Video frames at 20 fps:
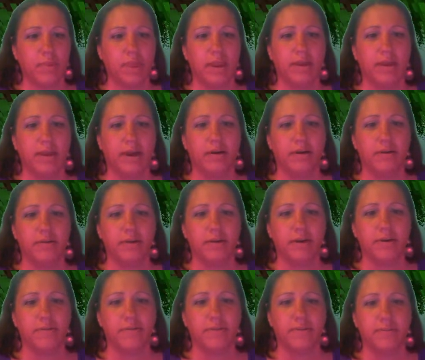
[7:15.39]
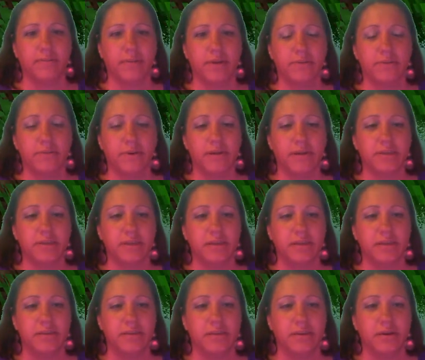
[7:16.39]
Now, if somebody's watching
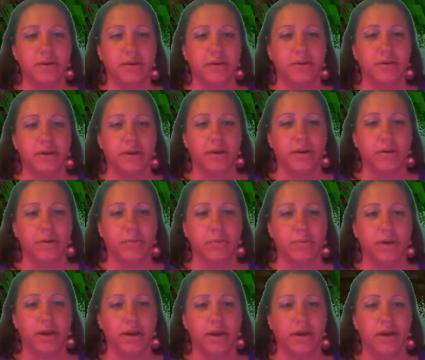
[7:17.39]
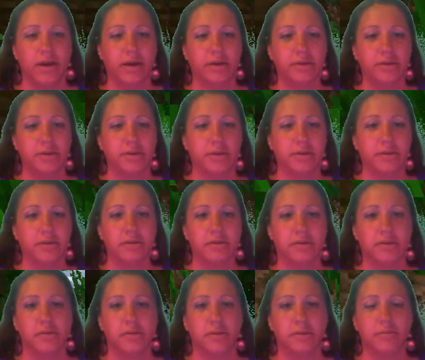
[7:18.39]
this and you're going, oh my gosh, she's just
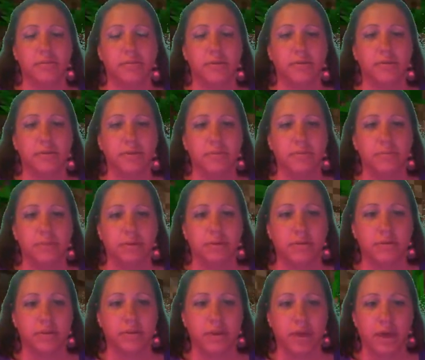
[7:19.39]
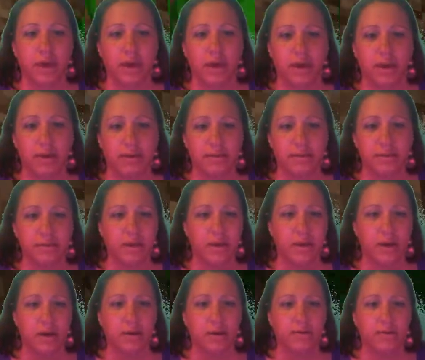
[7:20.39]
doing the most simple things,
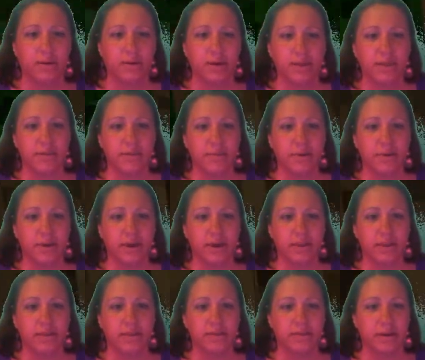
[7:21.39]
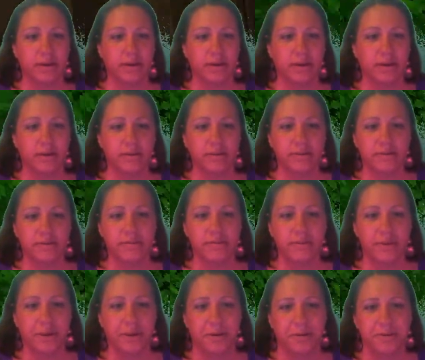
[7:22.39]
well, guess what? This
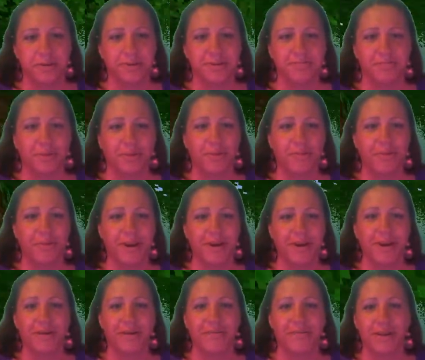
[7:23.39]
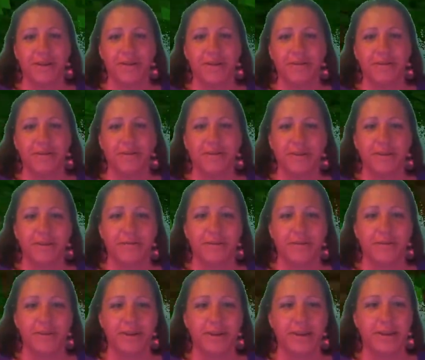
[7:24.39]
video is probably not for you, and if you
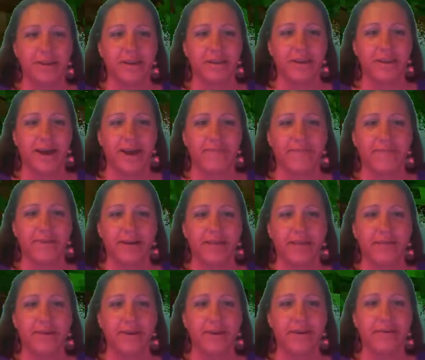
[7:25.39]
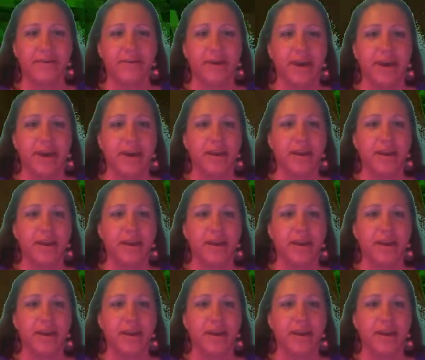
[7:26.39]
want to get a laugh out of it, go ahead.